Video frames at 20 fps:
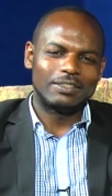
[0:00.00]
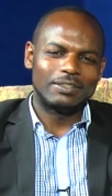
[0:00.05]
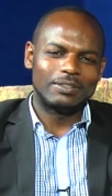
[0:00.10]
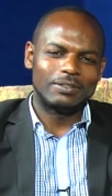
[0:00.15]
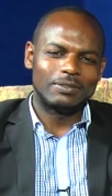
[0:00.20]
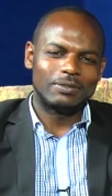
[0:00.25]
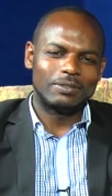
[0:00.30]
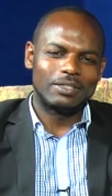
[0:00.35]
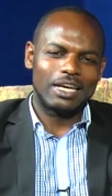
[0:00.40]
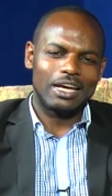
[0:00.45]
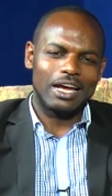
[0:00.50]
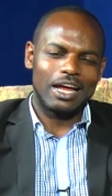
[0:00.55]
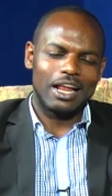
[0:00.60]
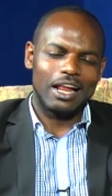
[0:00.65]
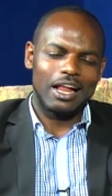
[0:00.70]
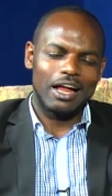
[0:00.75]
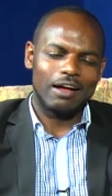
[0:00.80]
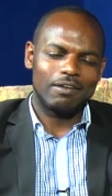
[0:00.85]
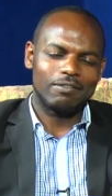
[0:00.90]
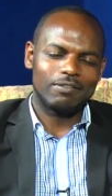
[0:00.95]
We are
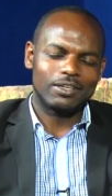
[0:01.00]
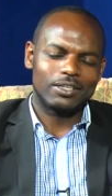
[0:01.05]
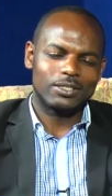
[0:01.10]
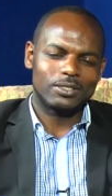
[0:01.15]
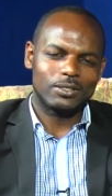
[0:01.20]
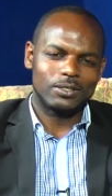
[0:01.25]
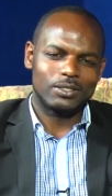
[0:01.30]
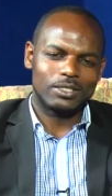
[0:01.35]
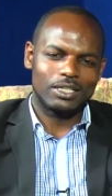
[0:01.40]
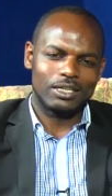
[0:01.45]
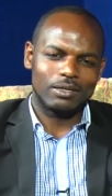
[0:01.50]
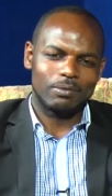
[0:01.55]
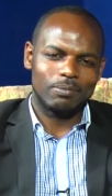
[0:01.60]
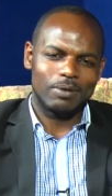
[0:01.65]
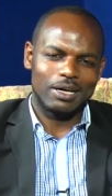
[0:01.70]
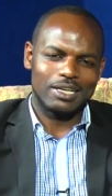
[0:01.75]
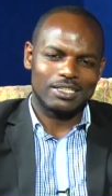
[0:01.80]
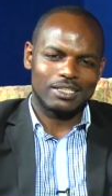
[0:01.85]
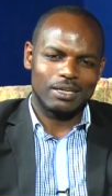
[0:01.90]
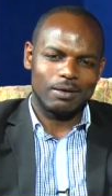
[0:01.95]
having today
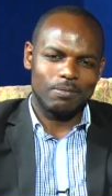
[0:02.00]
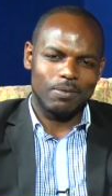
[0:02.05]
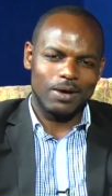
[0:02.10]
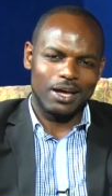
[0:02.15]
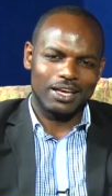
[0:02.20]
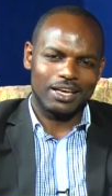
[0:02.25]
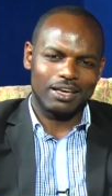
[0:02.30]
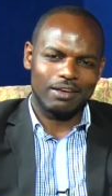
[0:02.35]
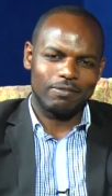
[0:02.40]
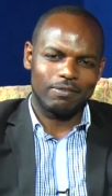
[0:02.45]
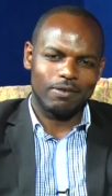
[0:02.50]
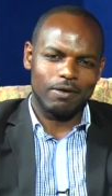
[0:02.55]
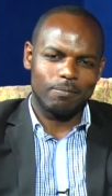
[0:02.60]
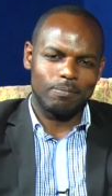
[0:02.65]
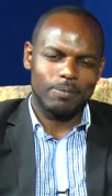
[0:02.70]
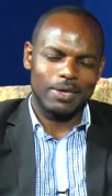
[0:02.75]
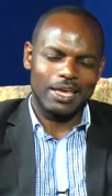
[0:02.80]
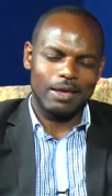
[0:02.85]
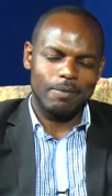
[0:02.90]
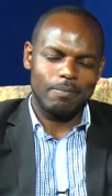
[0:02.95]
Pastor Mwangi from
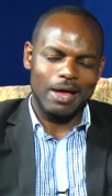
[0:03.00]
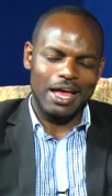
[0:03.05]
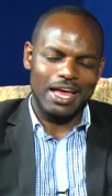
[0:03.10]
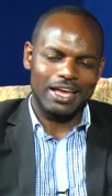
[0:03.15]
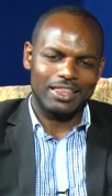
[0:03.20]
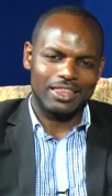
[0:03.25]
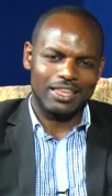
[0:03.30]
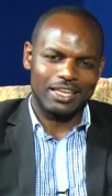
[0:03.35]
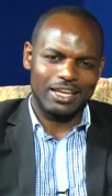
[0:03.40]
PMI, the